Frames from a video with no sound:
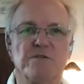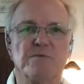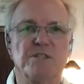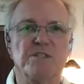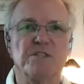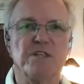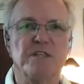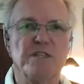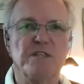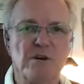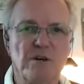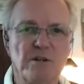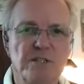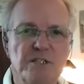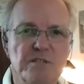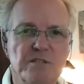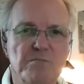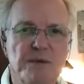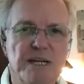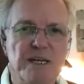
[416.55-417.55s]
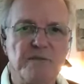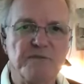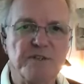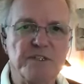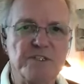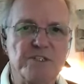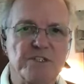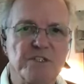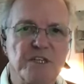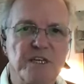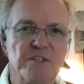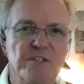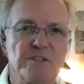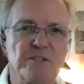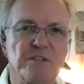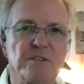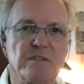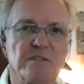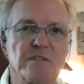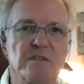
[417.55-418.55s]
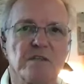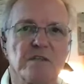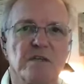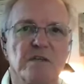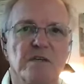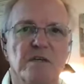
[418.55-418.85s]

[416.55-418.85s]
We see all these manifestations